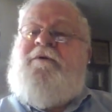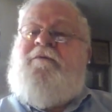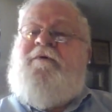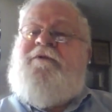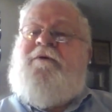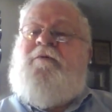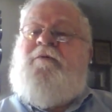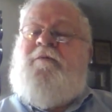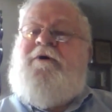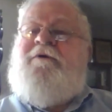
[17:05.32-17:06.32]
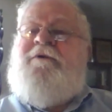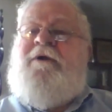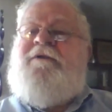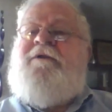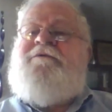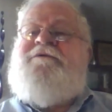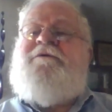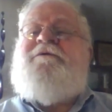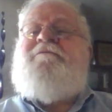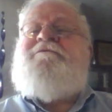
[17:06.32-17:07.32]
whether it will work or not
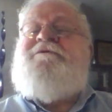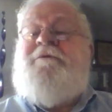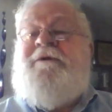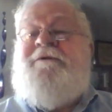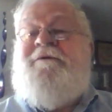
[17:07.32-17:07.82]
till you do it.